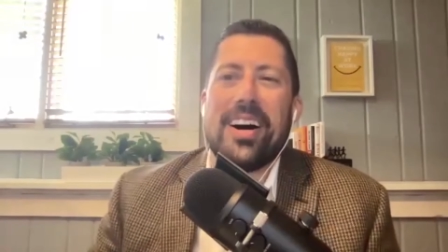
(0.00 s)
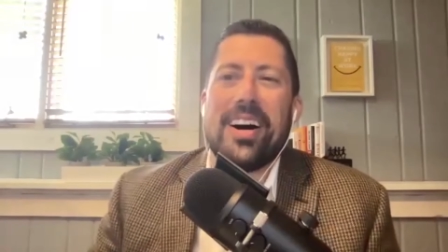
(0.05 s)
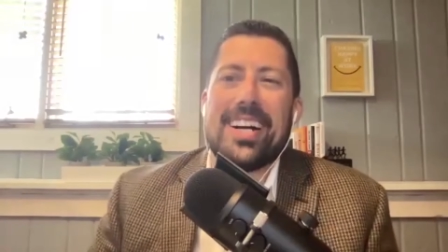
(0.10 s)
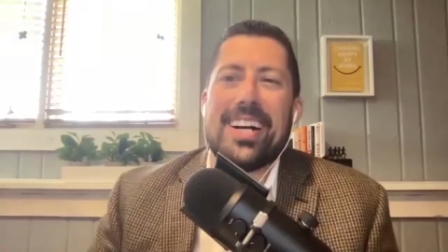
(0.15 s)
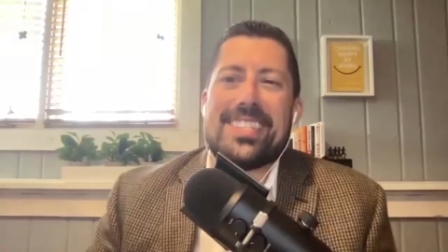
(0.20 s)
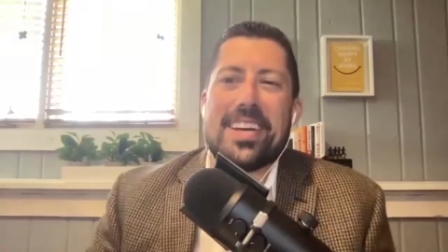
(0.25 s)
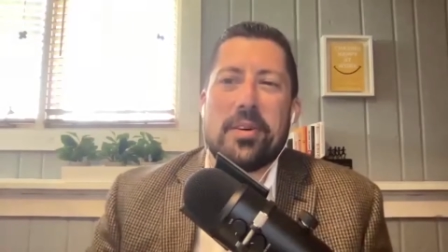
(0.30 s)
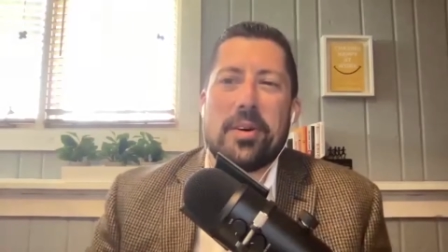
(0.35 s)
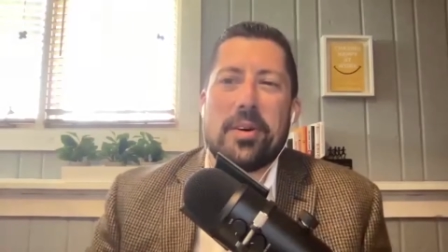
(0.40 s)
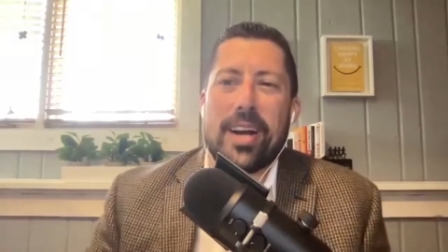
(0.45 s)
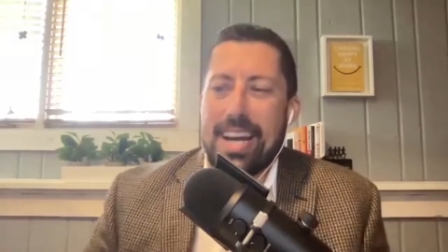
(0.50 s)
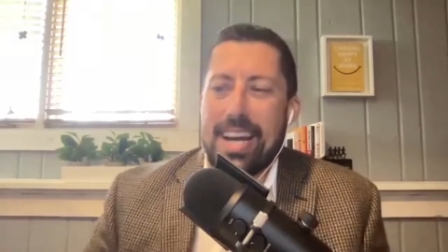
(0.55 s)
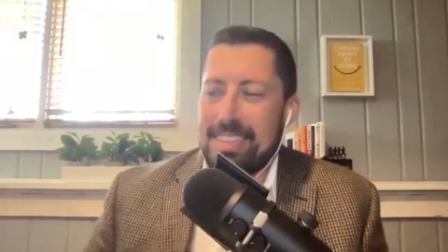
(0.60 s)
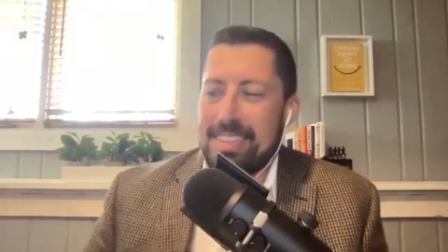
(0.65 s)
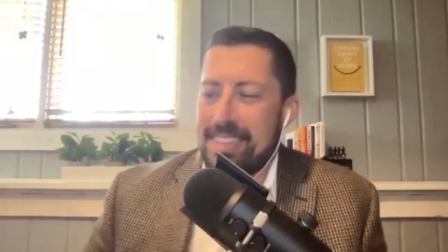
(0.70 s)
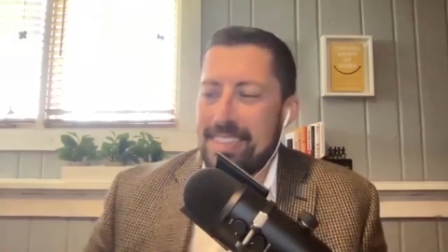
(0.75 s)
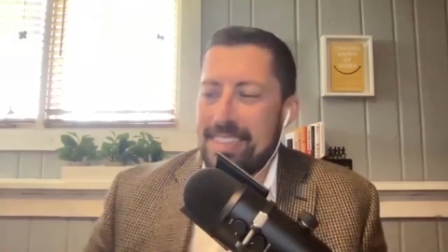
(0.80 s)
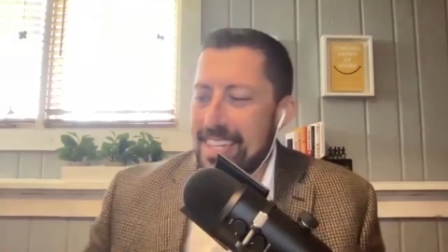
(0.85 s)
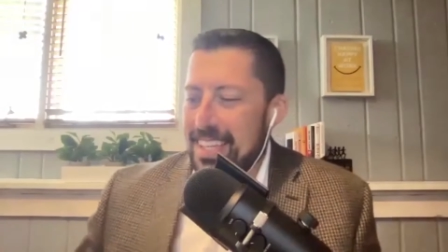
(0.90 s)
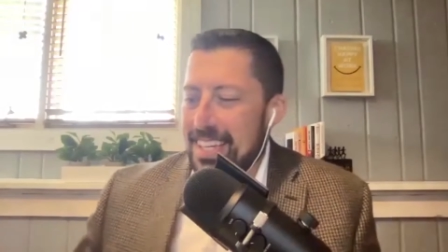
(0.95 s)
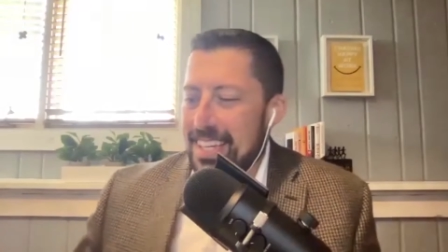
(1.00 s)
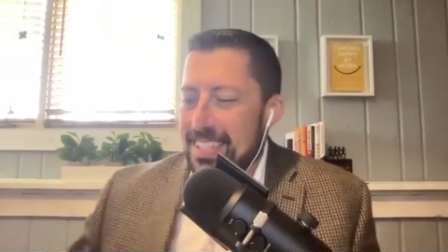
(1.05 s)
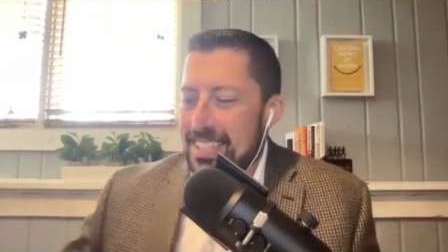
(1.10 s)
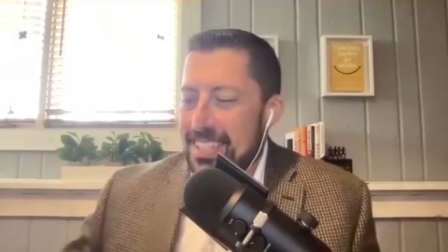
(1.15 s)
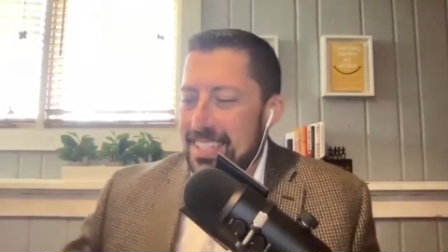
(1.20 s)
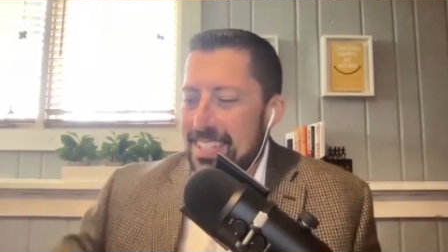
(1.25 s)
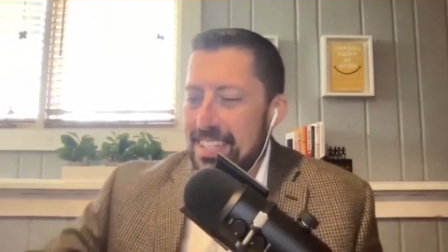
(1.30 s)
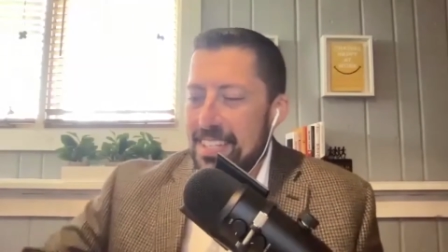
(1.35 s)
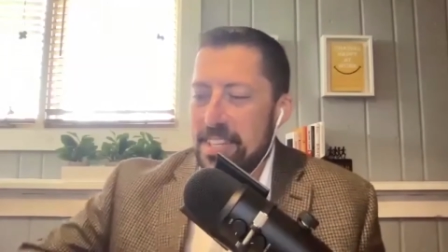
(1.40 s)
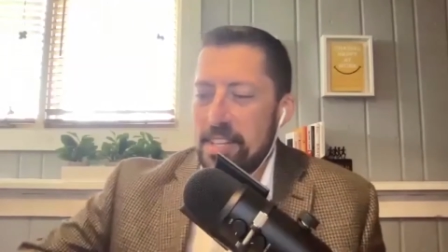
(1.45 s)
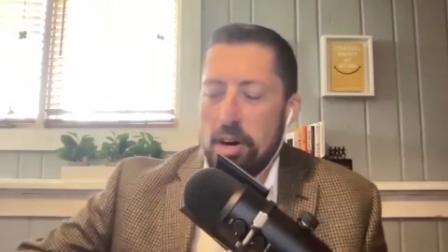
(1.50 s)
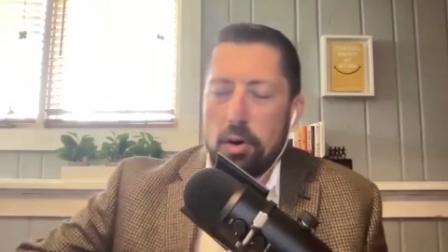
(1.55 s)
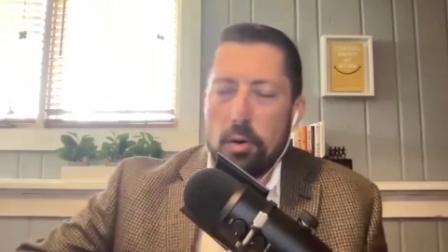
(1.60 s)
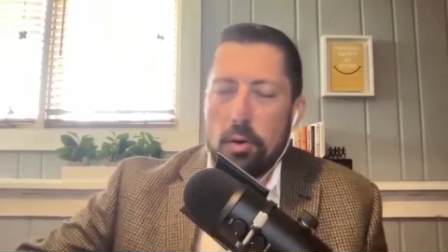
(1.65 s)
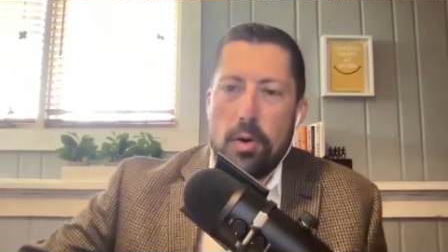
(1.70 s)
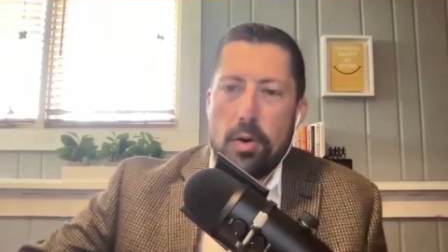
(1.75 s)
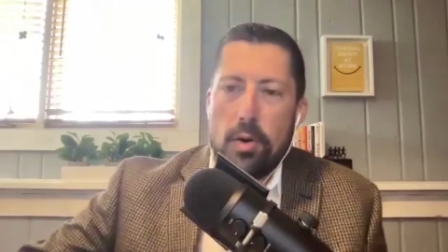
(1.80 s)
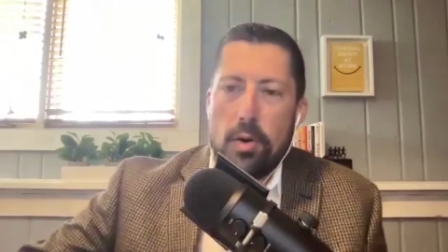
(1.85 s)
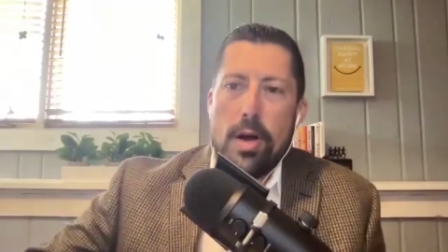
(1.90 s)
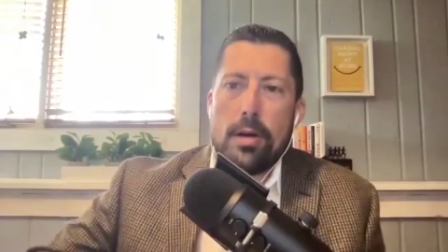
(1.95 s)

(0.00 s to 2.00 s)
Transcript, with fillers: well, I tell you what, I think that, you know,